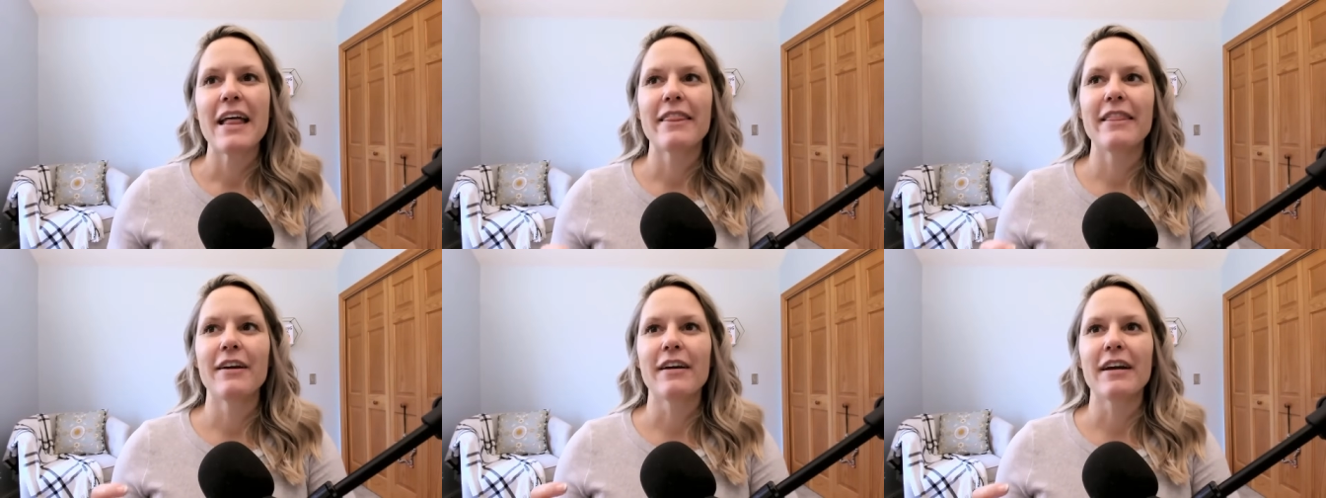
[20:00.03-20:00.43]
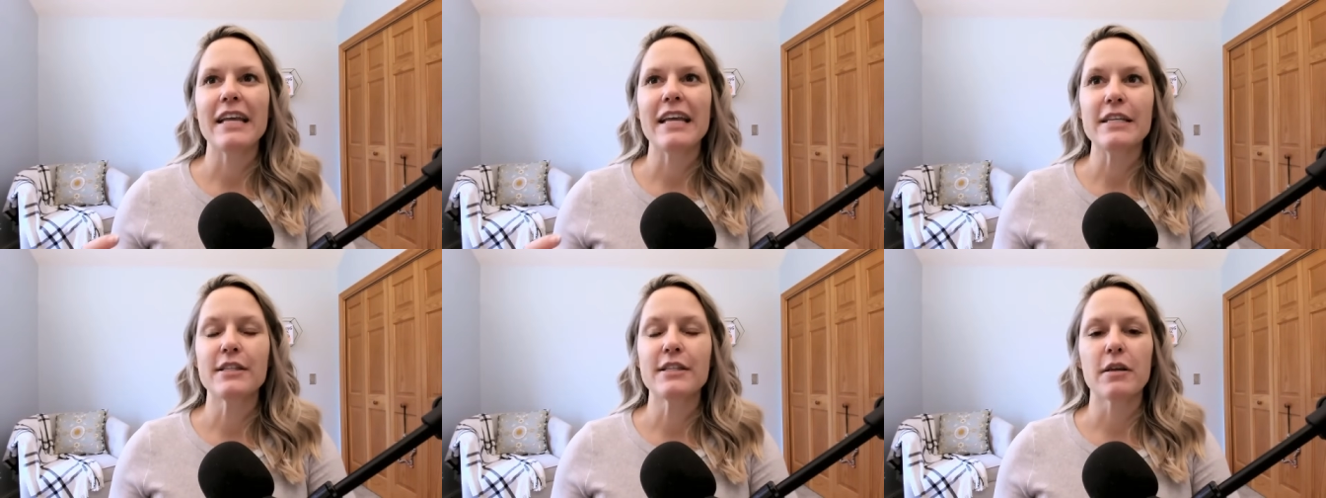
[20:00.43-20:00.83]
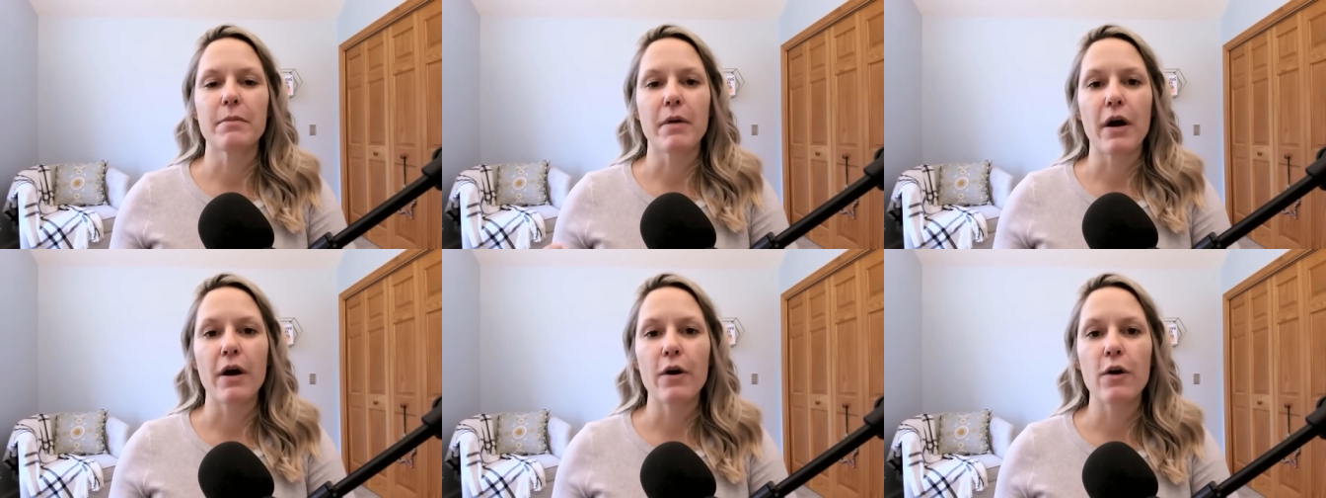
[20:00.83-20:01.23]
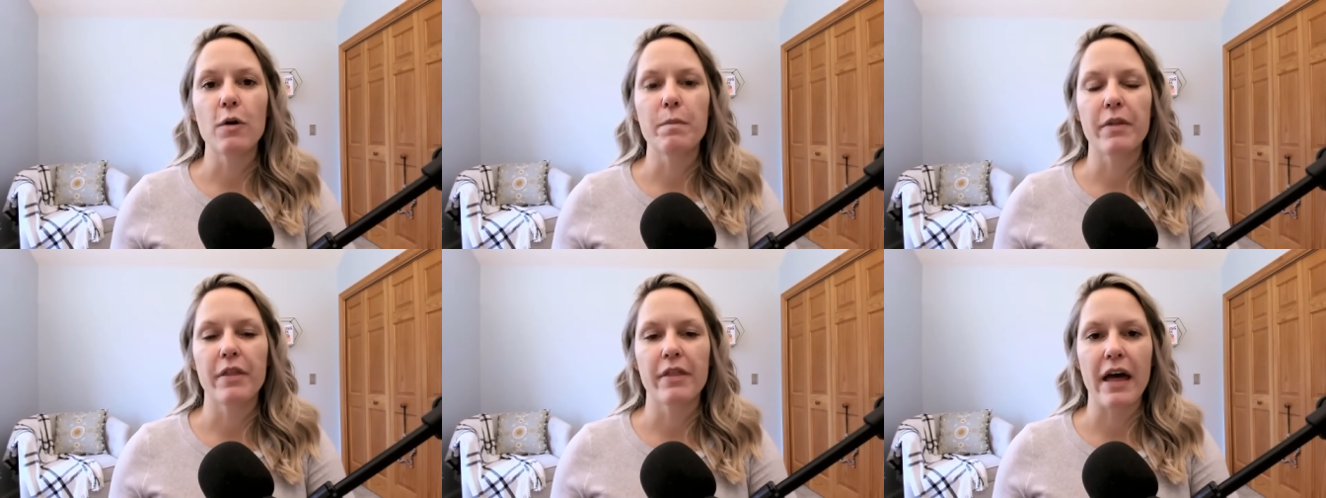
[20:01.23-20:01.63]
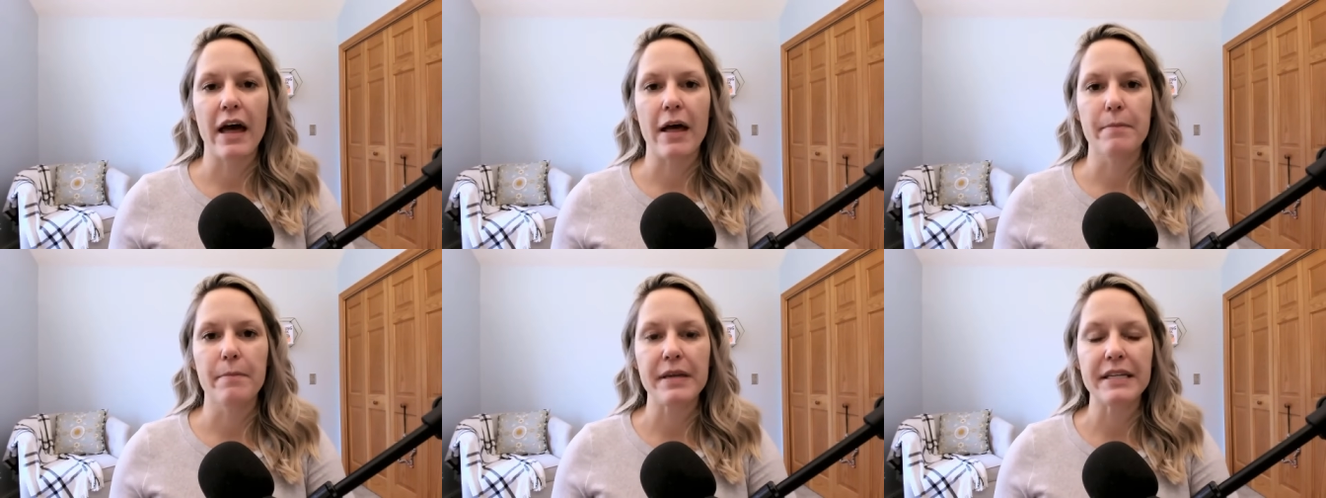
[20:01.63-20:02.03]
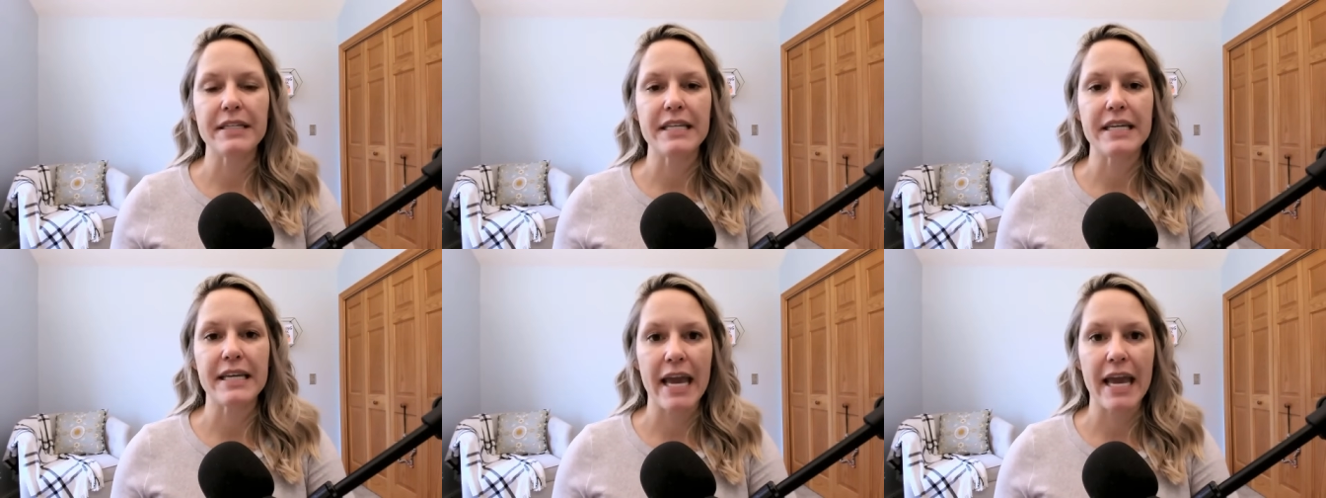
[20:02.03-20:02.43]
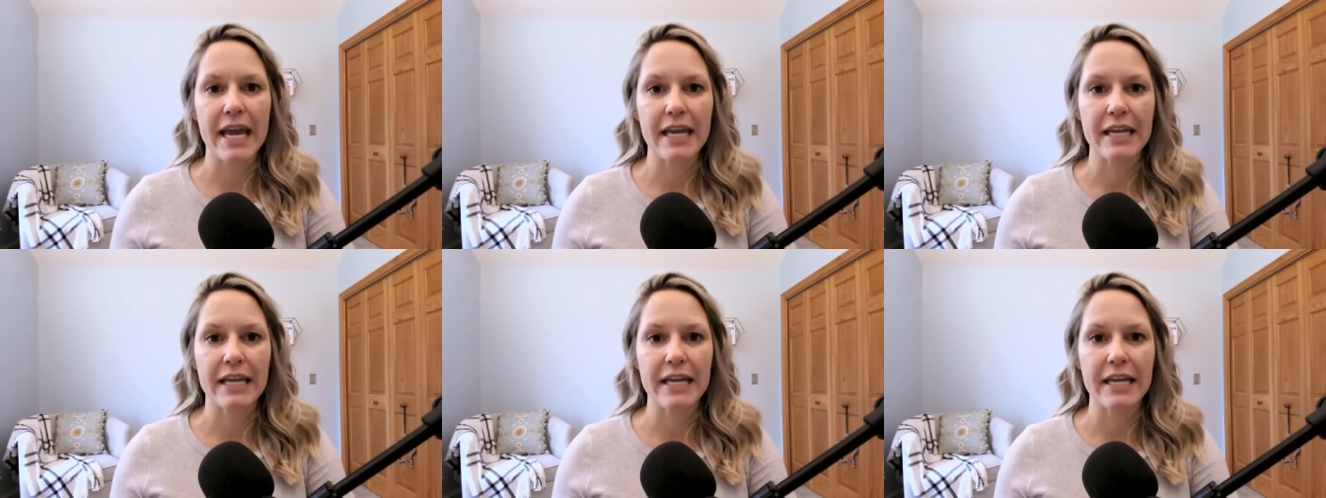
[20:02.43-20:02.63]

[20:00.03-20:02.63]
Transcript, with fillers: there is some hope that B T K